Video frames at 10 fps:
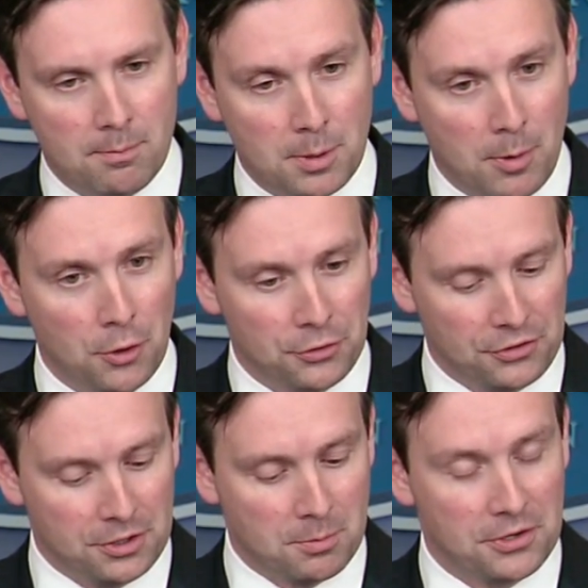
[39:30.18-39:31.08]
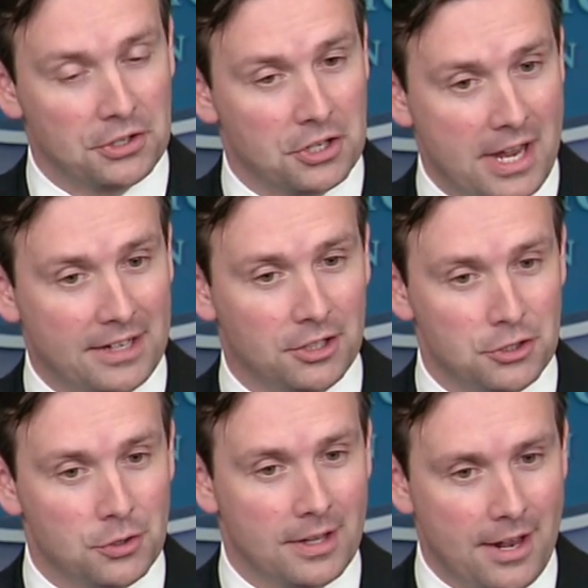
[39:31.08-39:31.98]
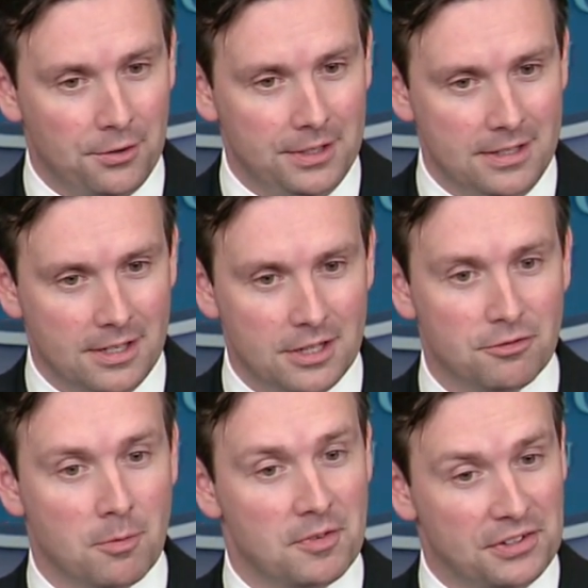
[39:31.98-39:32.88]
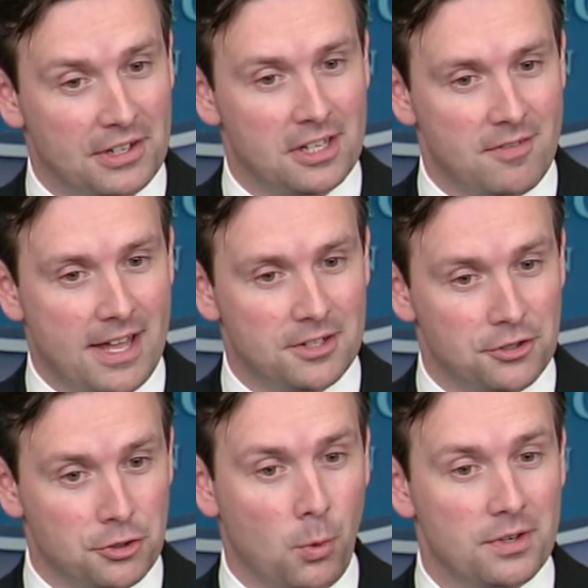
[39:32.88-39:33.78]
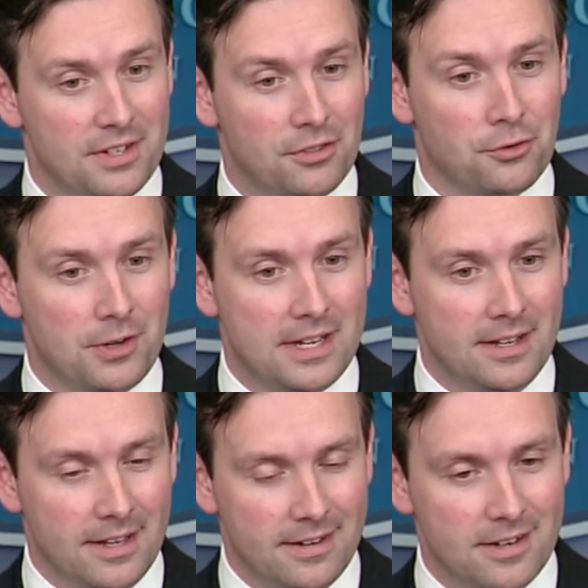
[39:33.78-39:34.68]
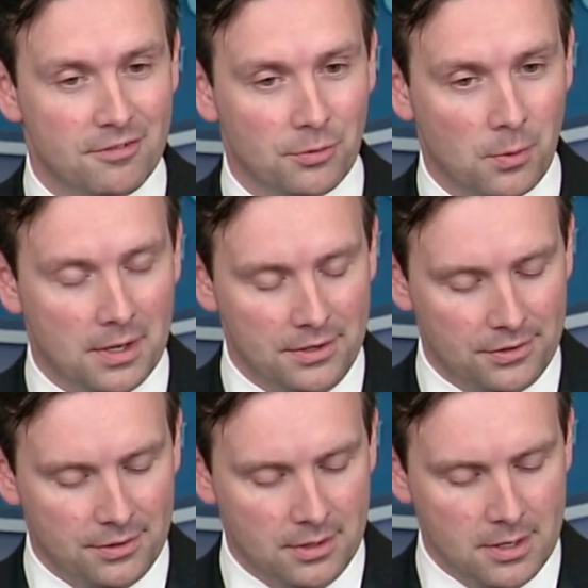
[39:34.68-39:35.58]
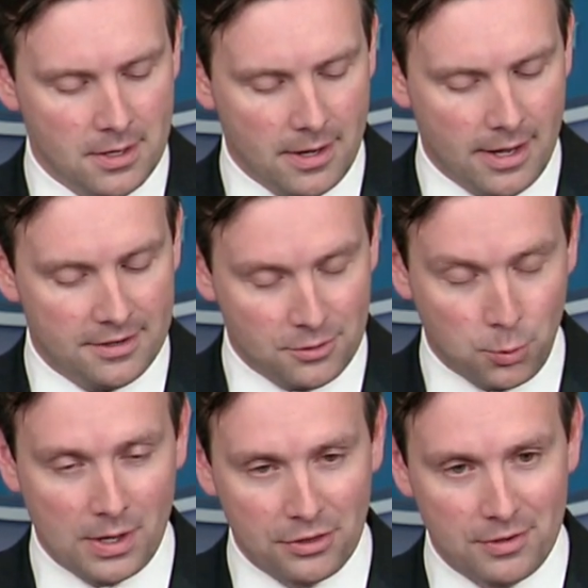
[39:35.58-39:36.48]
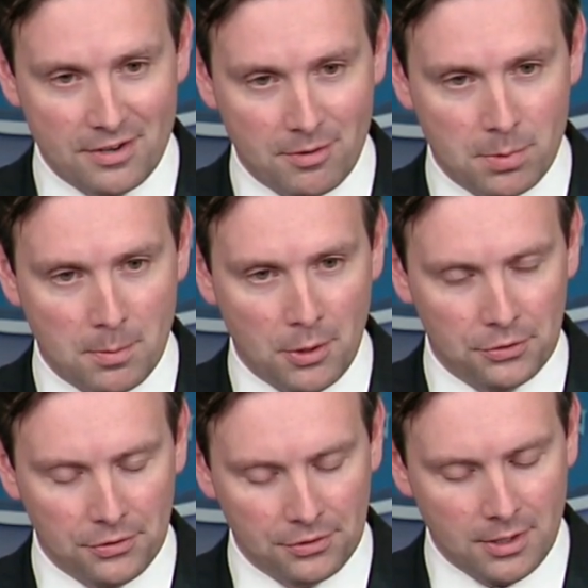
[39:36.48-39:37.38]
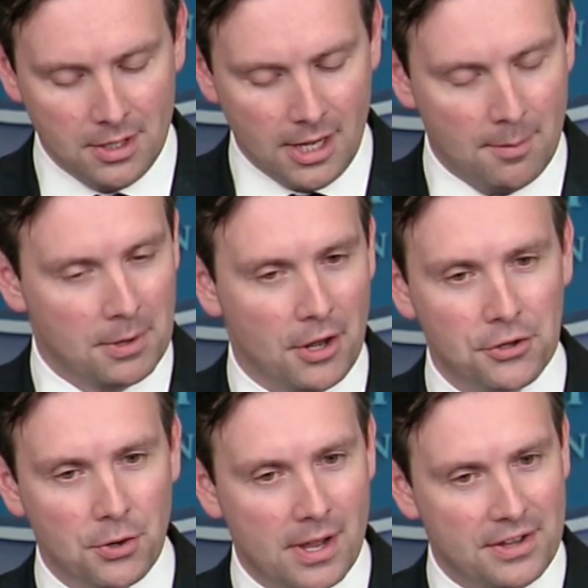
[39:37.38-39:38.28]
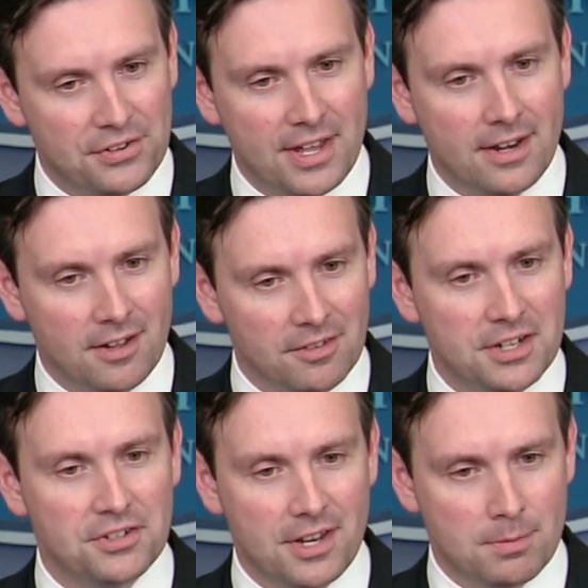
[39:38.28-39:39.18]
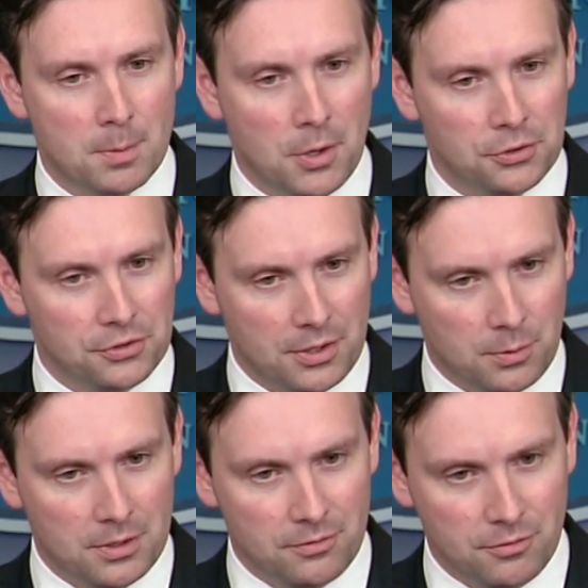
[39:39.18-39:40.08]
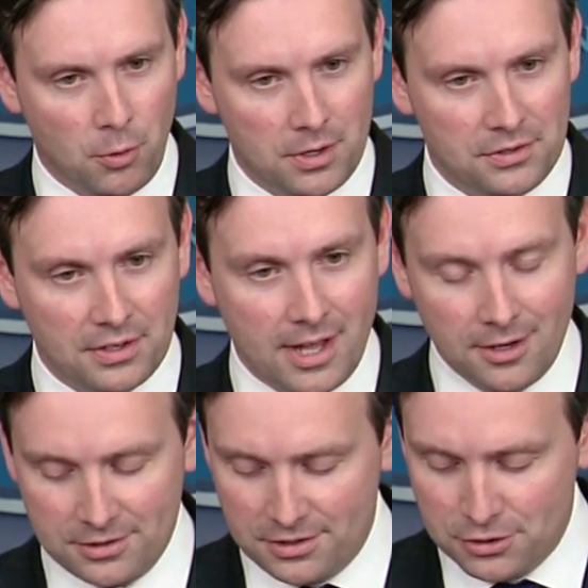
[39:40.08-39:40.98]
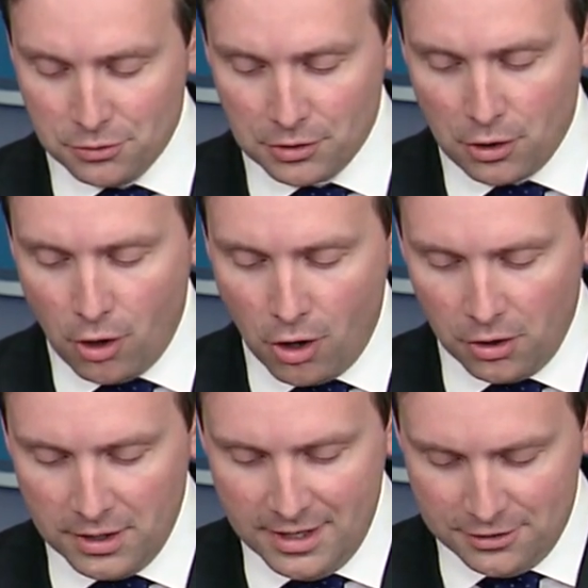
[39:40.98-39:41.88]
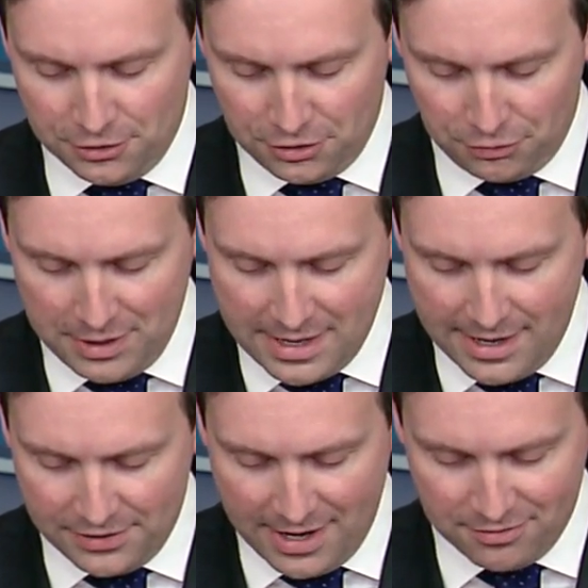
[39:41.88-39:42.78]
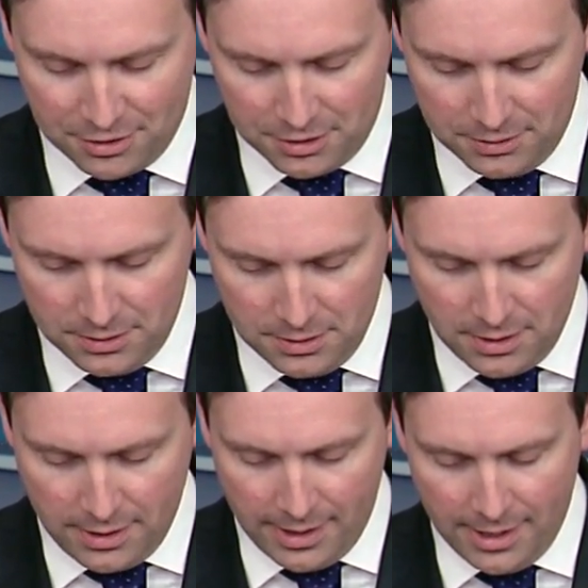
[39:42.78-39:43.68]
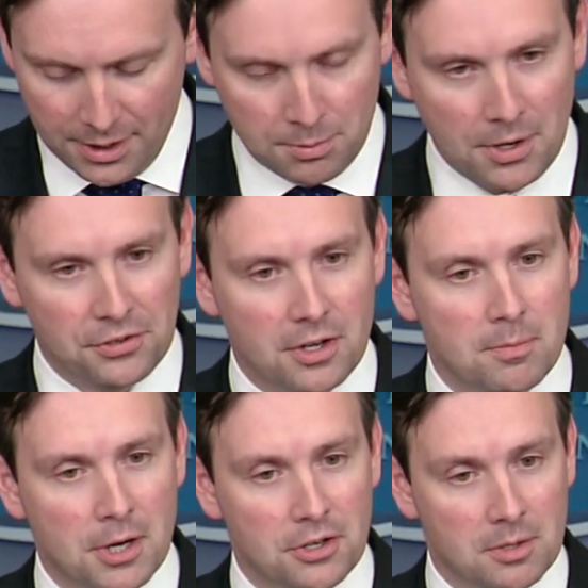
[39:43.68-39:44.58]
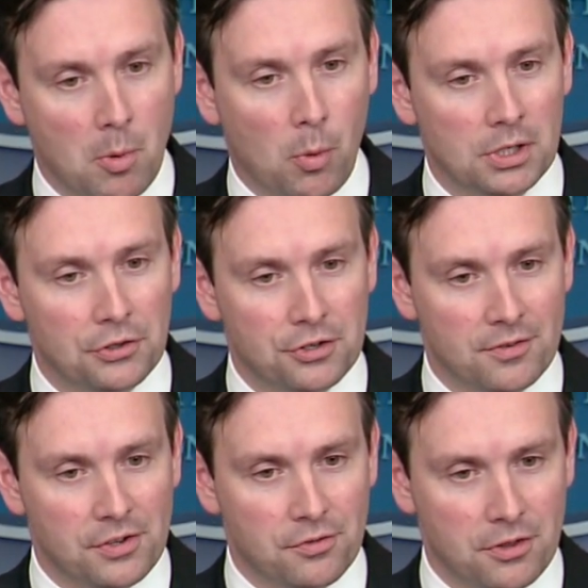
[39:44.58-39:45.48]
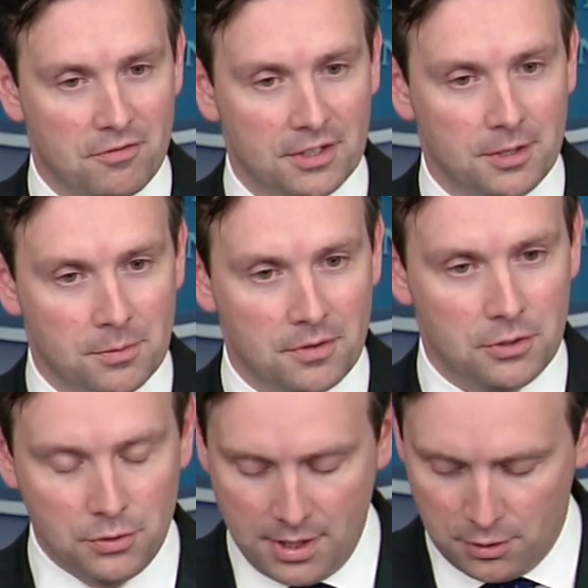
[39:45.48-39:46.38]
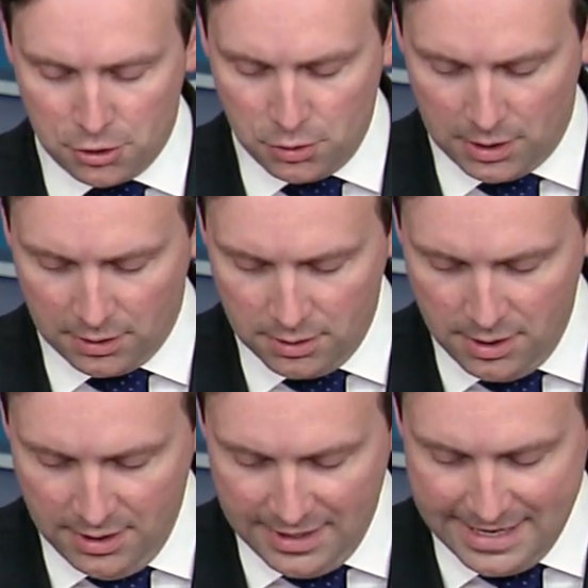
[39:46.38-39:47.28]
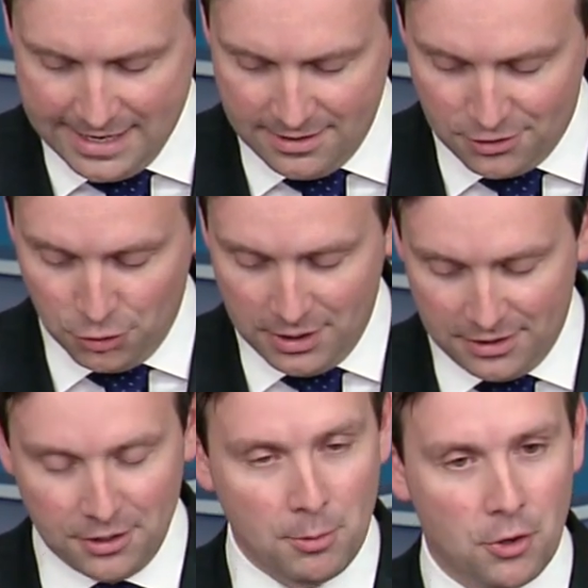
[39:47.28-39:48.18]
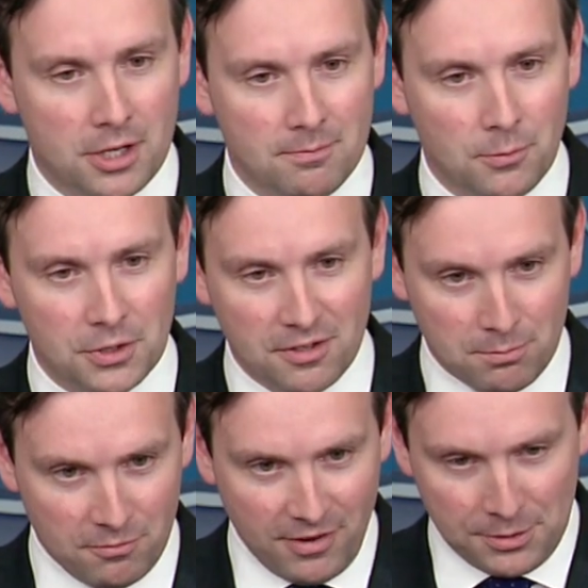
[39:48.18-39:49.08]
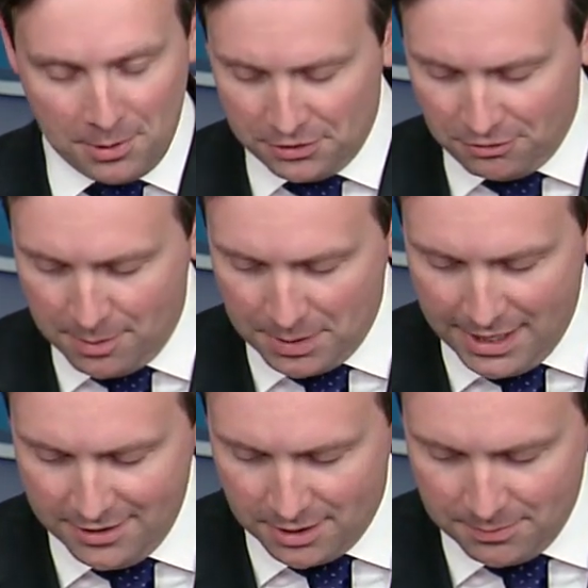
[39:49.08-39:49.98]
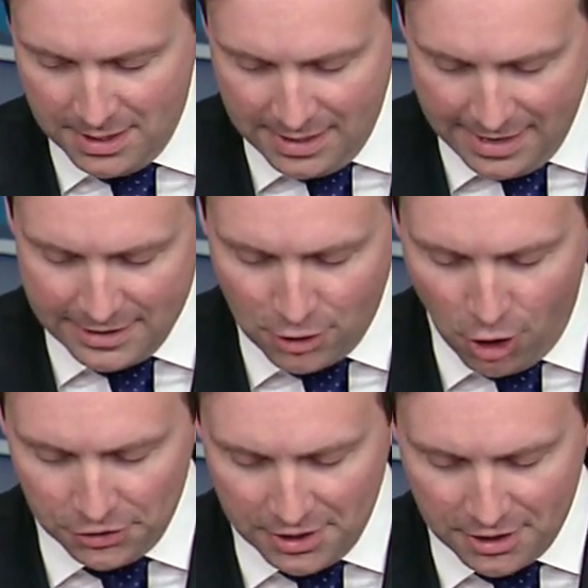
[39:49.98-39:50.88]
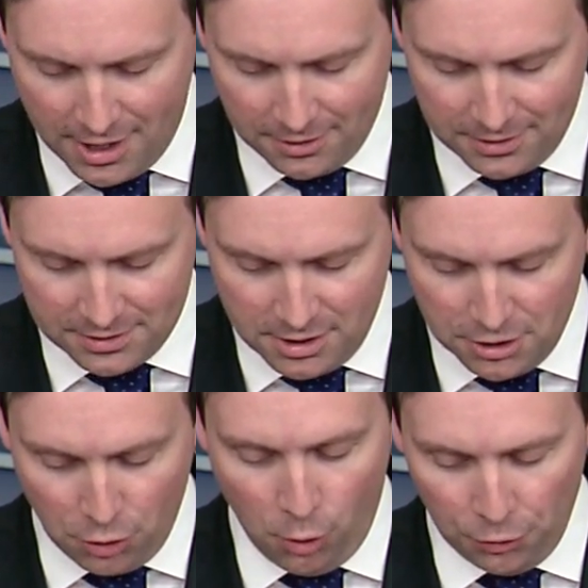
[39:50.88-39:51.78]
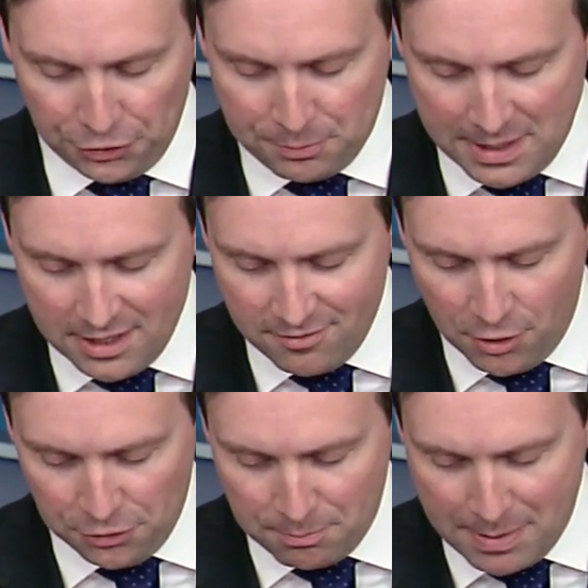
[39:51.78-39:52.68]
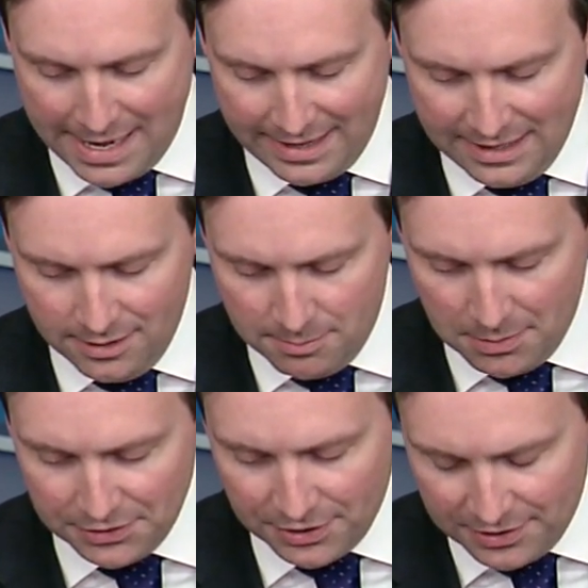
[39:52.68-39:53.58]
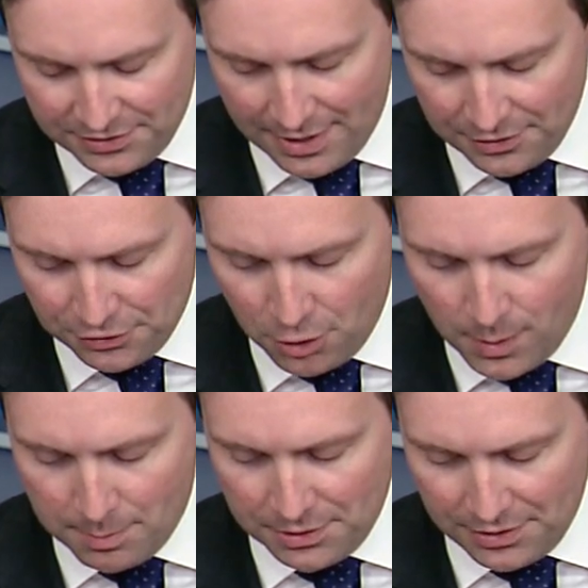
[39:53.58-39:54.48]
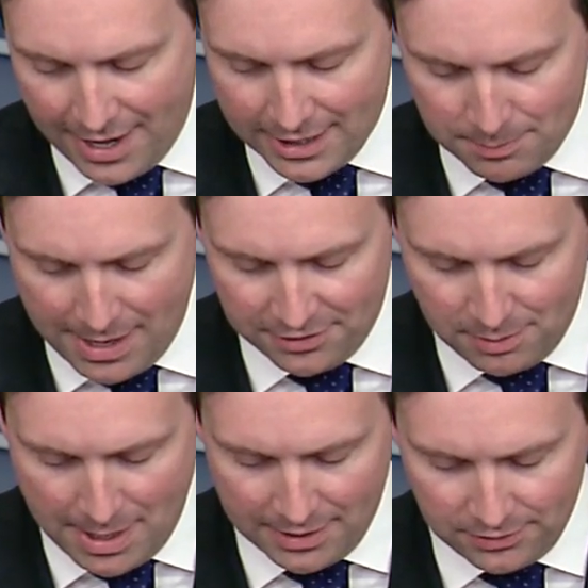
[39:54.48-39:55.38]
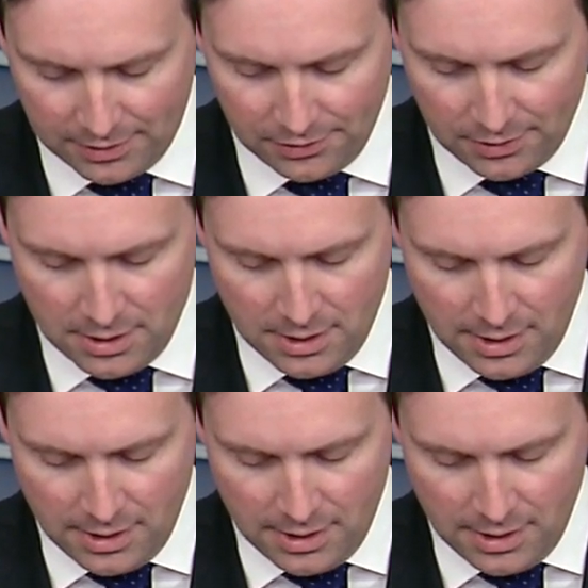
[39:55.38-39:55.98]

proposals that the president could act on unilaterally in the form of executive actions, 23 different ones, 23 different proposals, but also a set of legislative proposals that were forwarded to Congress. As you'll recall, just 3 days after the president appeared at the memorial service for the victims of the Newtown shooting, he stood at this podium with the vice president right behind him, and he called on Congress to hold speedy votes banning military-style assault weapons, high-capacity magazines,